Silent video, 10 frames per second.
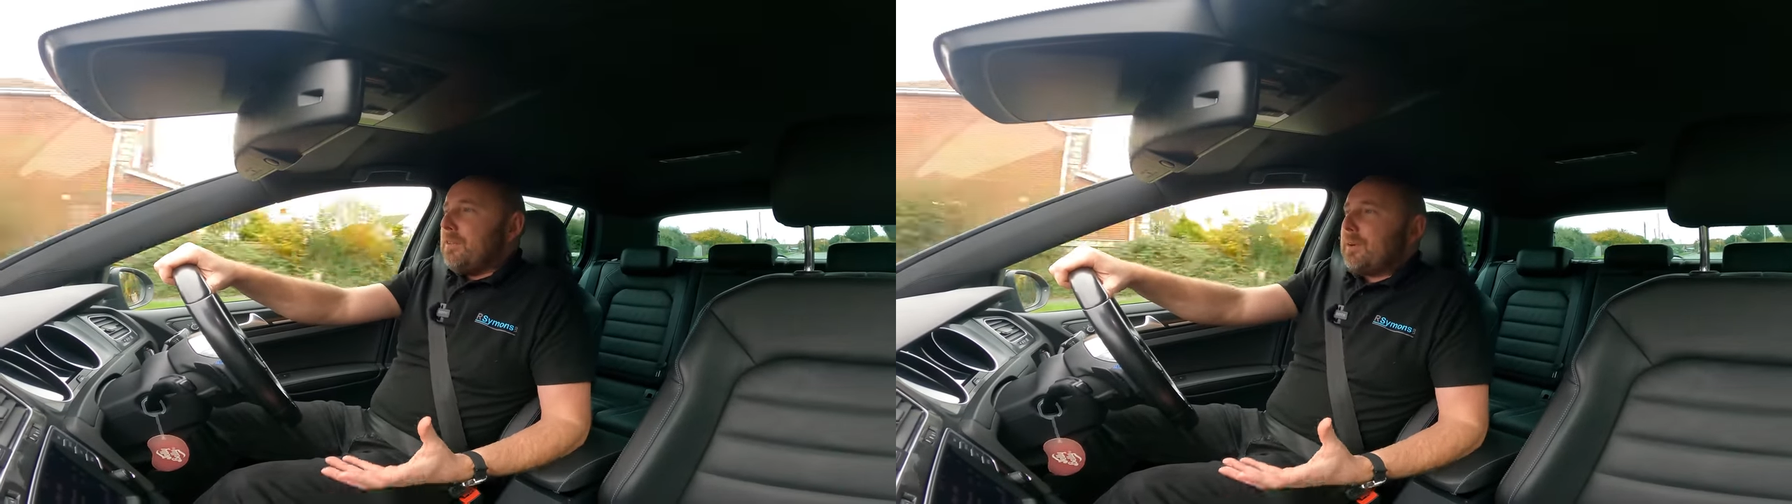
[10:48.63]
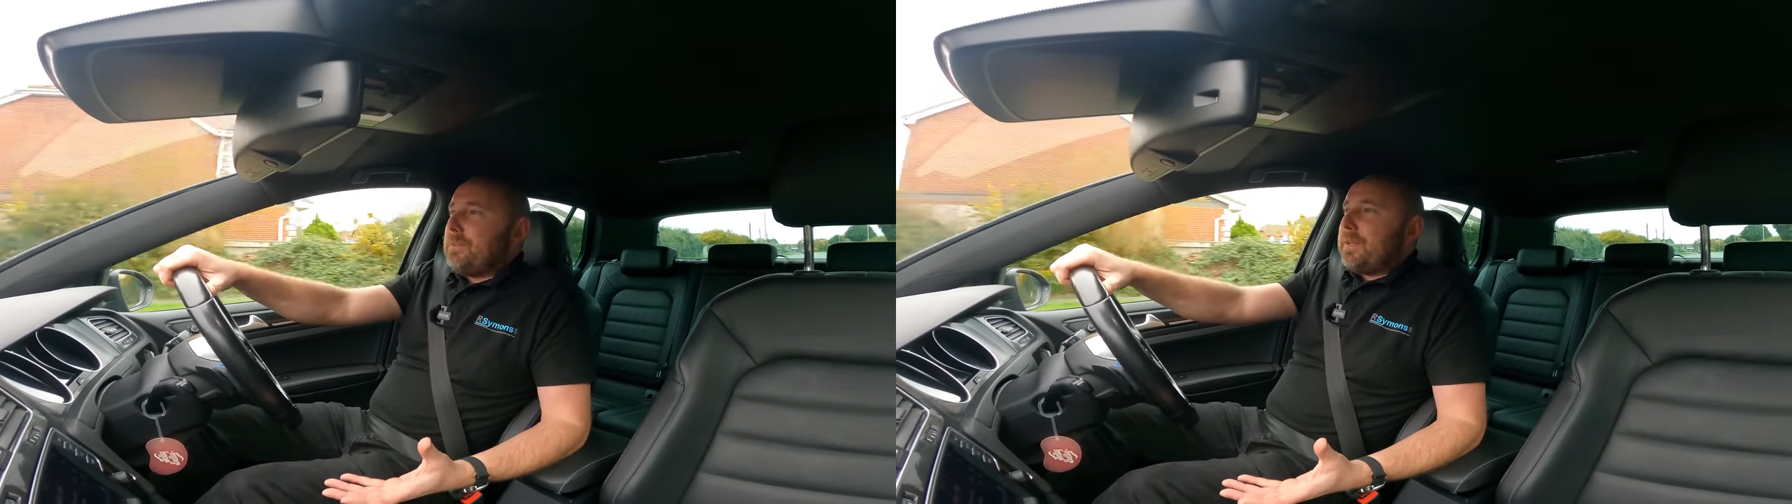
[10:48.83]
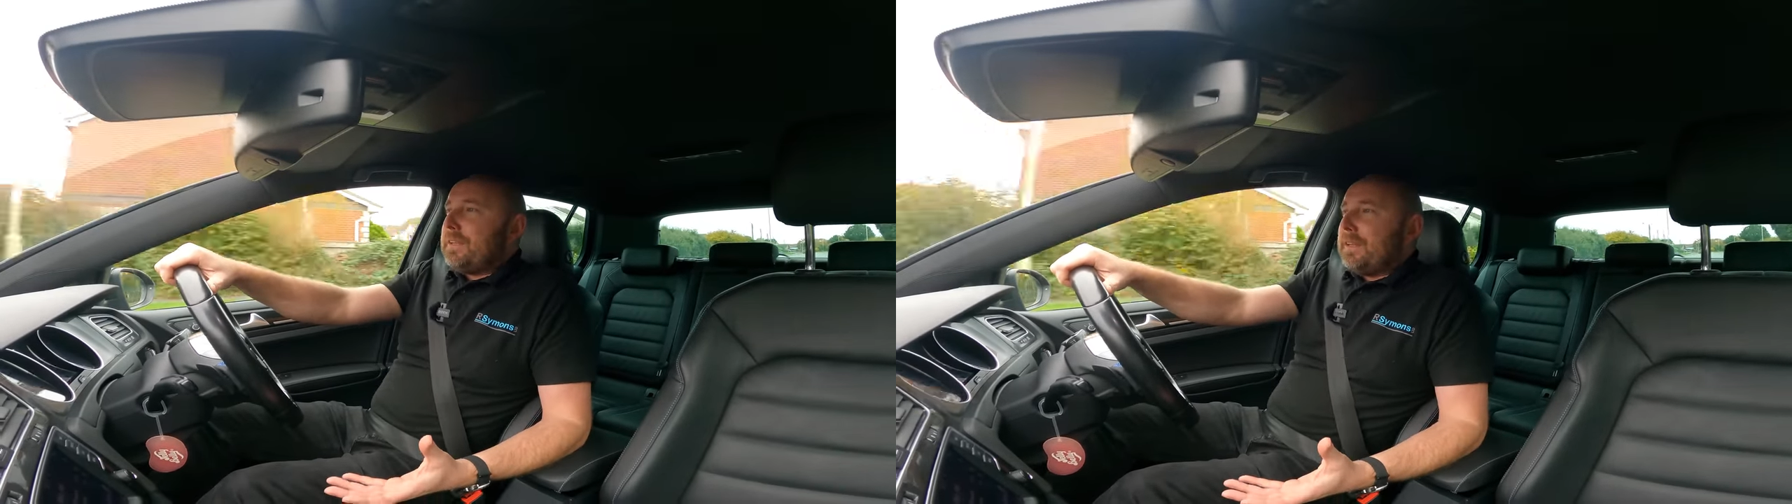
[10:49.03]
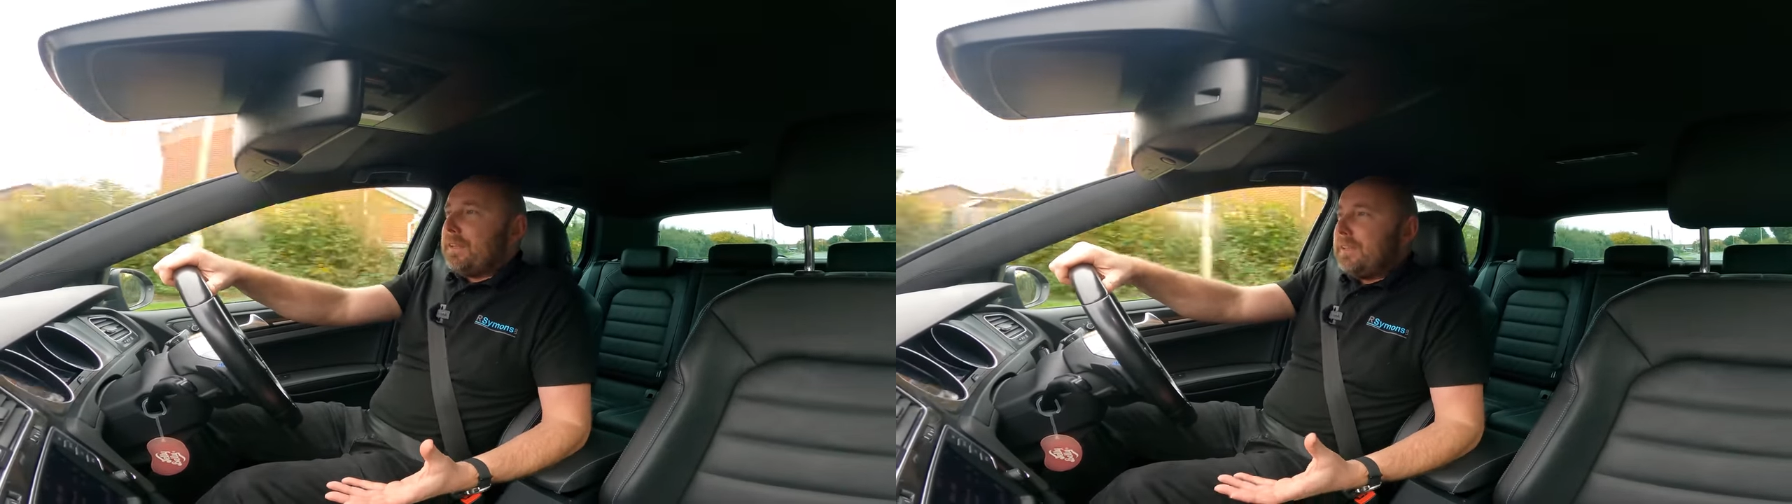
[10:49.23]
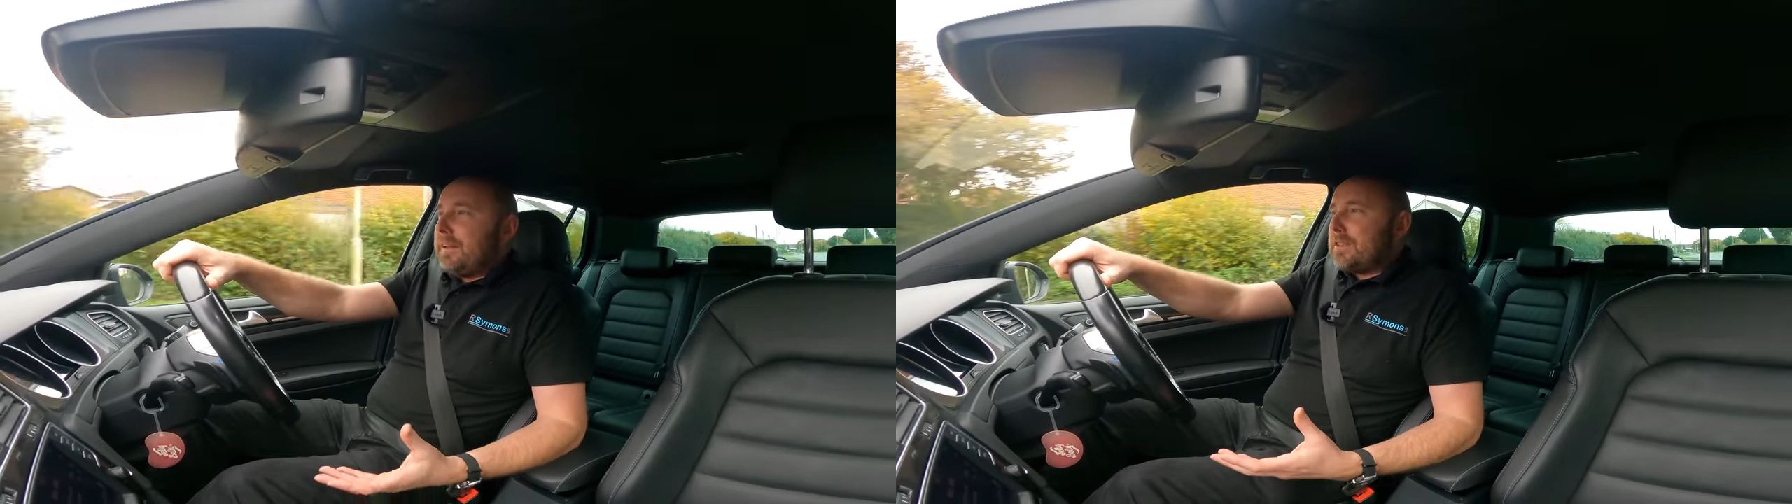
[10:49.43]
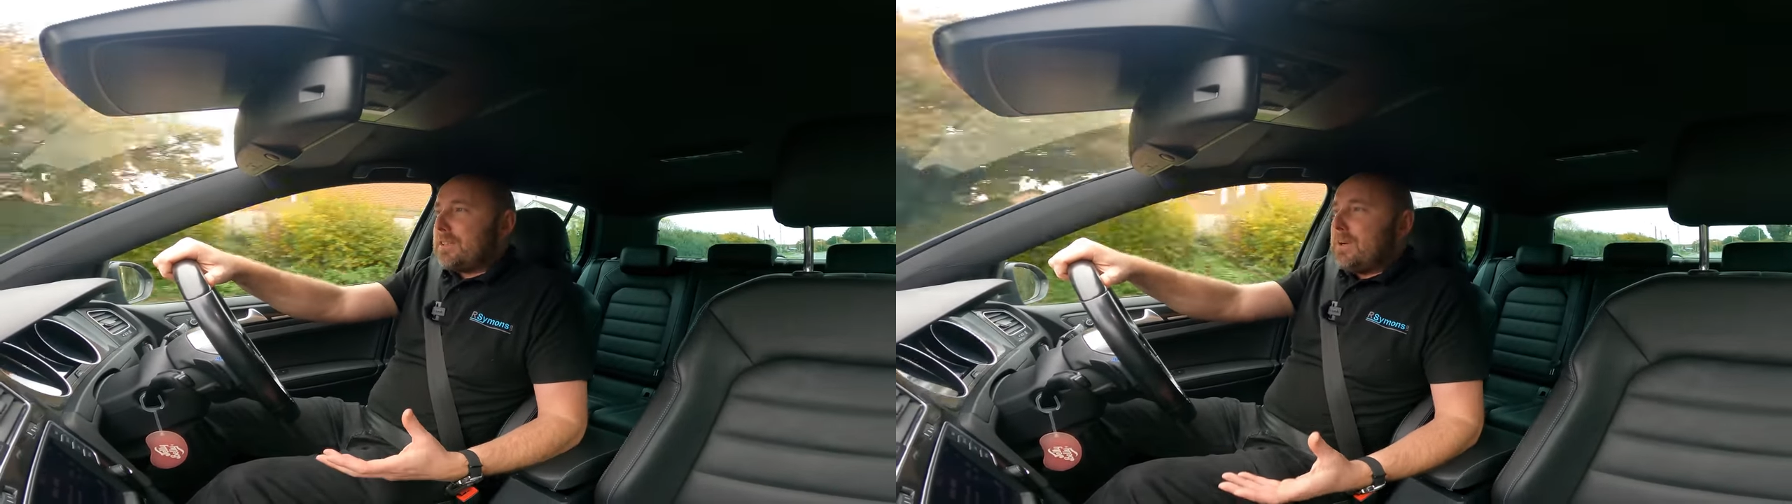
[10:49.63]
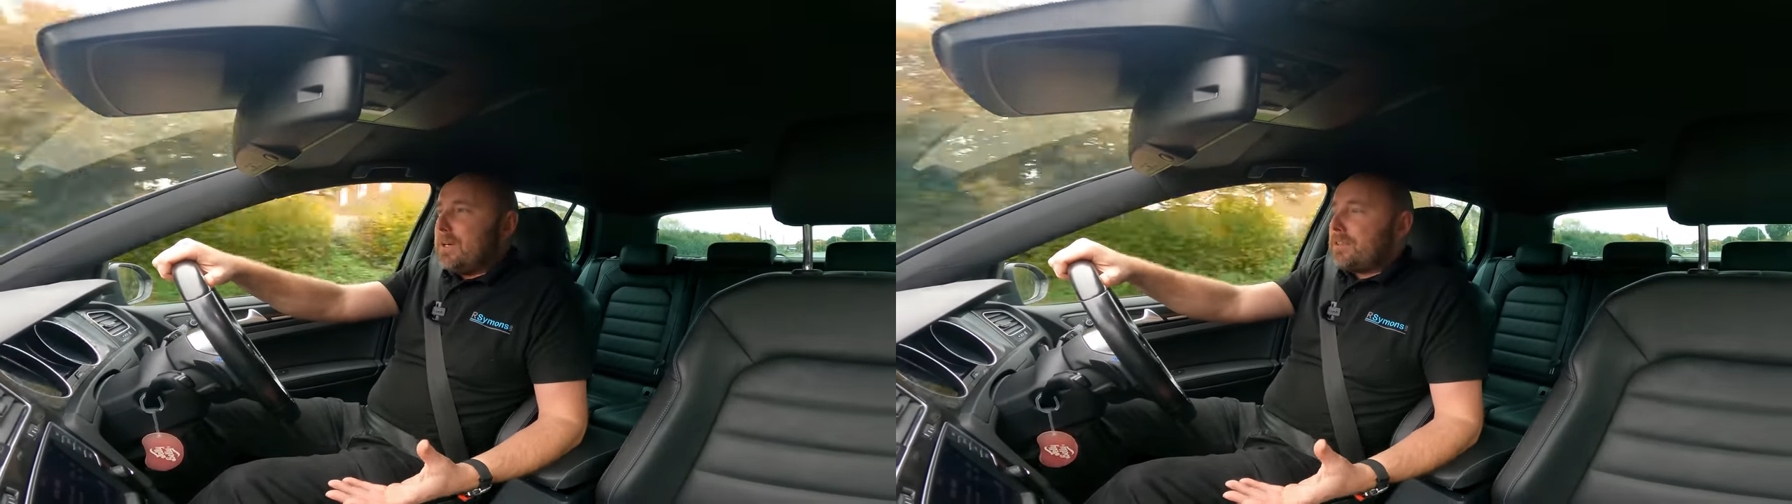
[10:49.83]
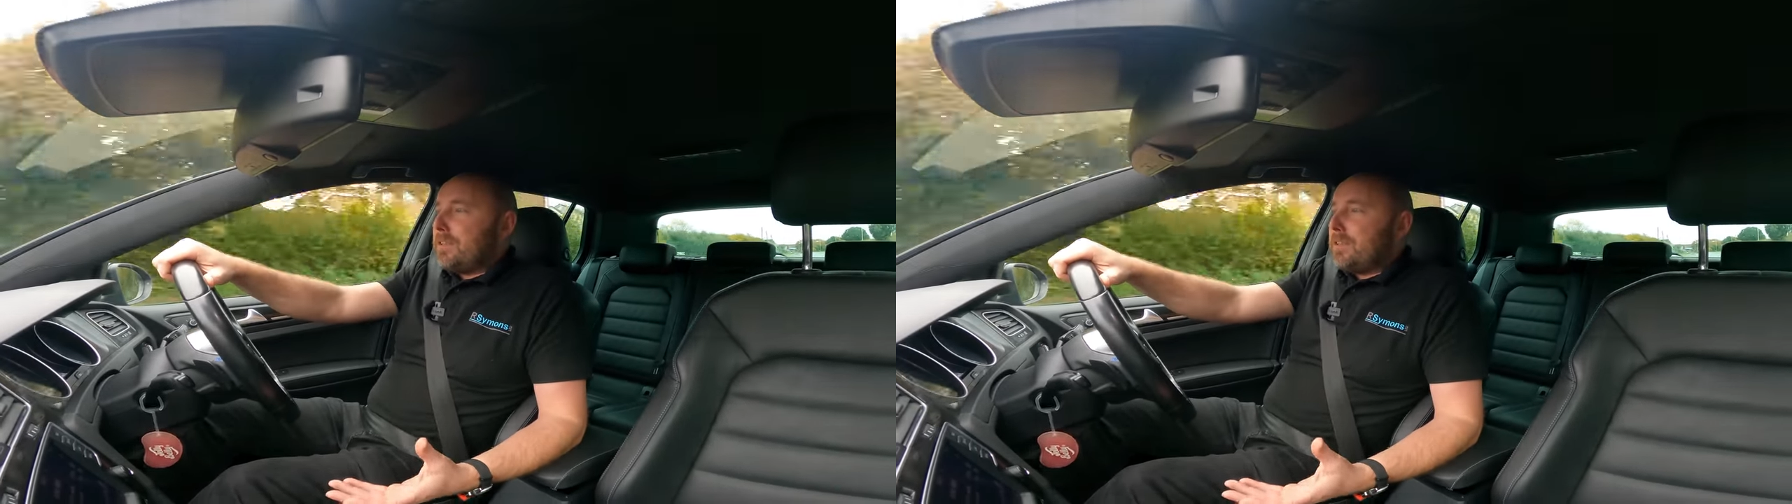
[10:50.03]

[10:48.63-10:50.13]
from the electric motor